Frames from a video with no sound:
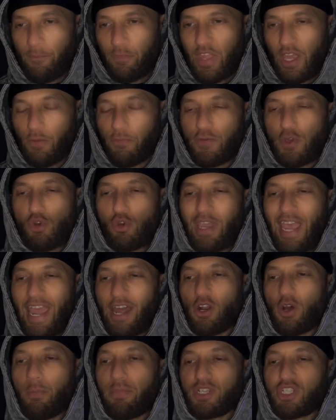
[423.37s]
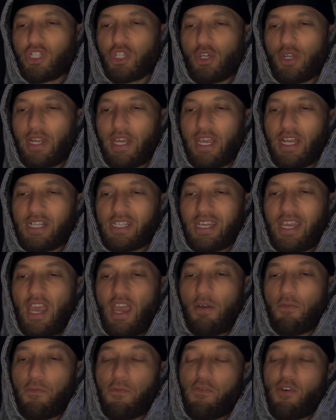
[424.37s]
If you get an opportunity to get
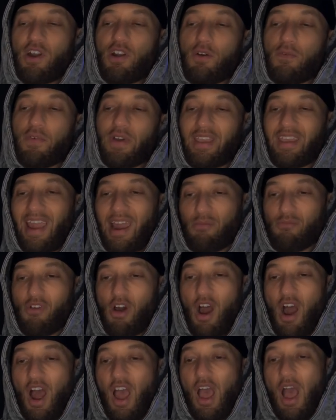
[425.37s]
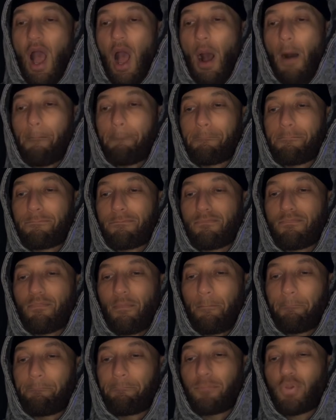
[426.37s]
in front of a camera,
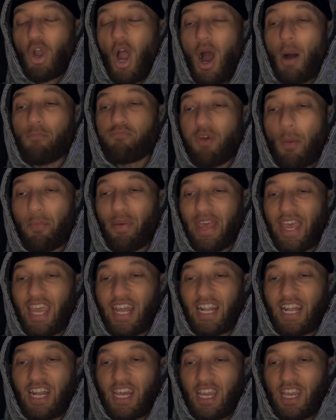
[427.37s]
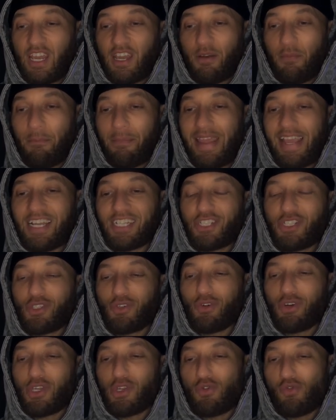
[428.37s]
come prepared, innit? Make
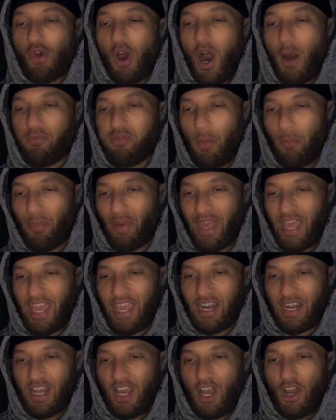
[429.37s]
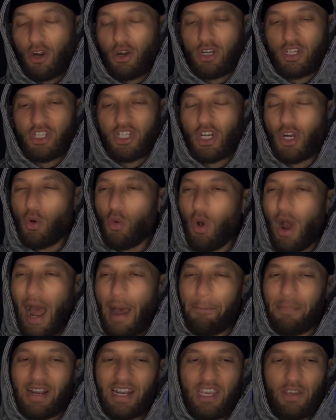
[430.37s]
sure you are prepared. Because you know what? I
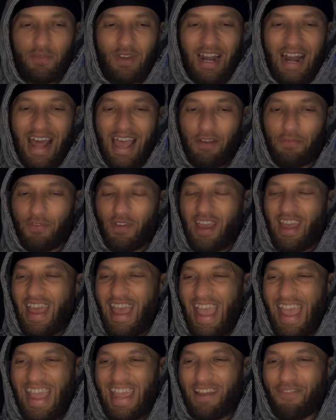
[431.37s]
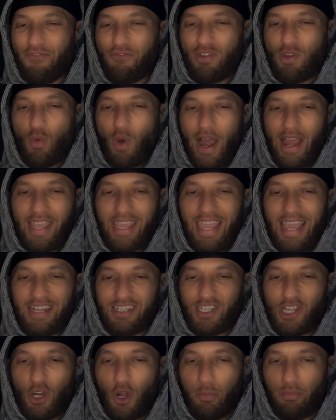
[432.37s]
believe in life. Everyone
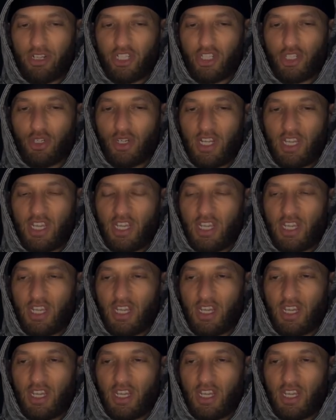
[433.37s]
gets an opportunity.